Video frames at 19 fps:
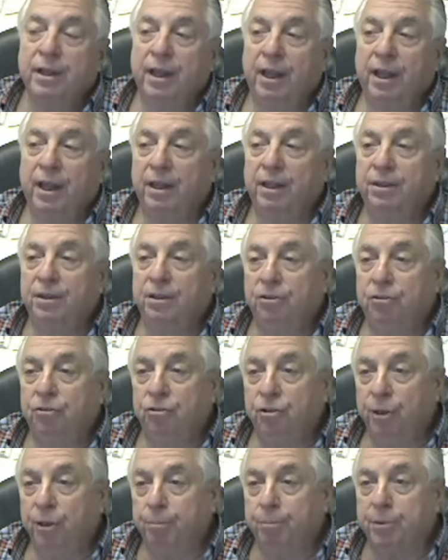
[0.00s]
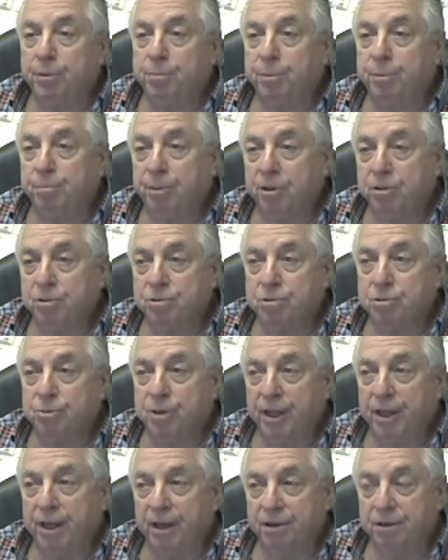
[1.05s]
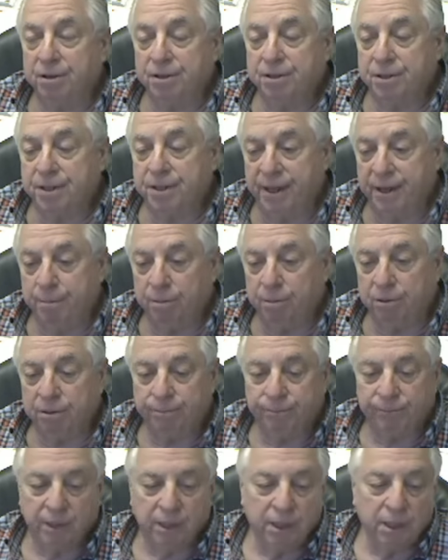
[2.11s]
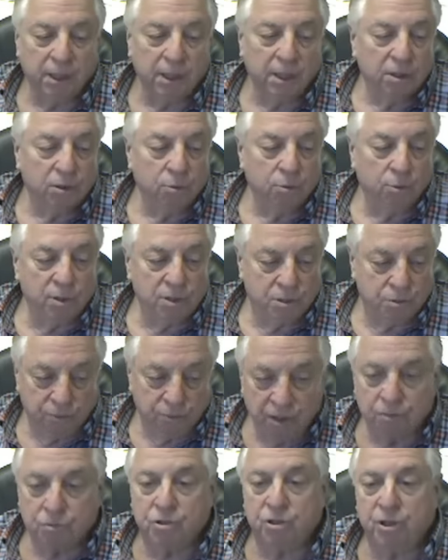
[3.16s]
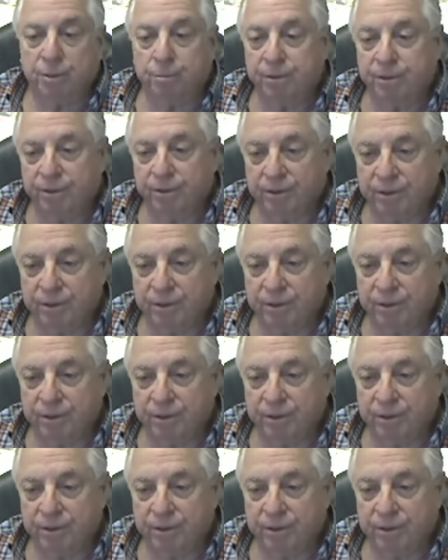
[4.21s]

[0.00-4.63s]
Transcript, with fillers: and the ship, the proposal we had on the table, was a real ship.